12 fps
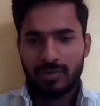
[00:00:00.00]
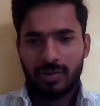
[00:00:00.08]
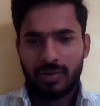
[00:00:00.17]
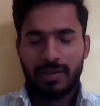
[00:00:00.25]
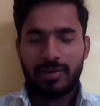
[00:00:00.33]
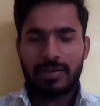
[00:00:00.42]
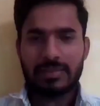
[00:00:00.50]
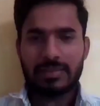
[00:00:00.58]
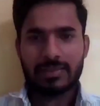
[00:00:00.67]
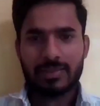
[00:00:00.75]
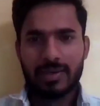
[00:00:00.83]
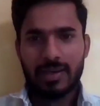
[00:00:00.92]
Okay, it is
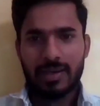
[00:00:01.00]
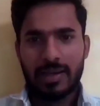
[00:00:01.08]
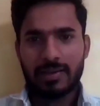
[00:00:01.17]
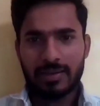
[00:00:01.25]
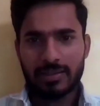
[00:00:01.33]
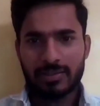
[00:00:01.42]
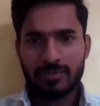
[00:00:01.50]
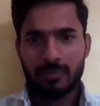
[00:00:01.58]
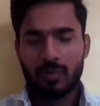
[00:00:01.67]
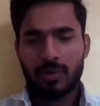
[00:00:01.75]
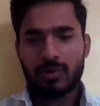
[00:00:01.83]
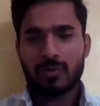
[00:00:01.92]
excellent and it is
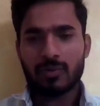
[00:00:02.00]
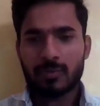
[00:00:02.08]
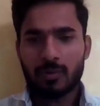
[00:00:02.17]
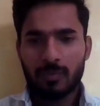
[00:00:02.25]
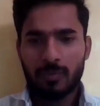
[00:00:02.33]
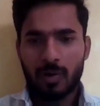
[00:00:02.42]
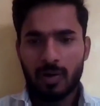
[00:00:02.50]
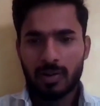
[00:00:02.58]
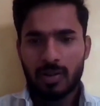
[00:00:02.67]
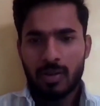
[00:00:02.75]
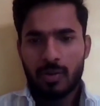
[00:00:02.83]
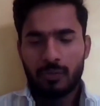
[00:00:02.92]
more useful for